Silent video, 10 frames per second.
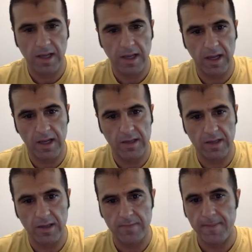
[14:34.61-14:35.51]
And
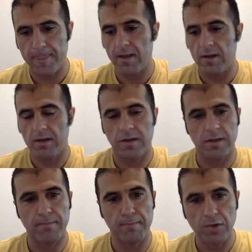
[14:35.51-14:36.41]
the
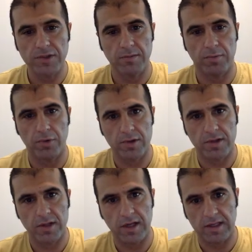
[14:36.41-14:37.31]
most
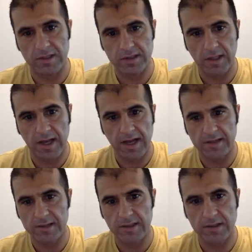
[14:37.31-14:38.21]
important thing in this
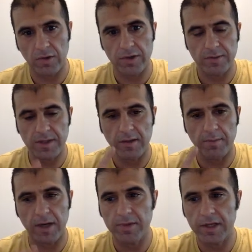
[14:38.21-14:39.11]
class is going to be the
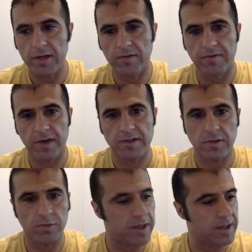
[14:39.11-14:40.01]
public interface
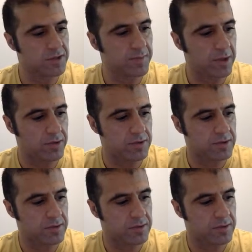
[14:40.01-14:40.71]
that we expose.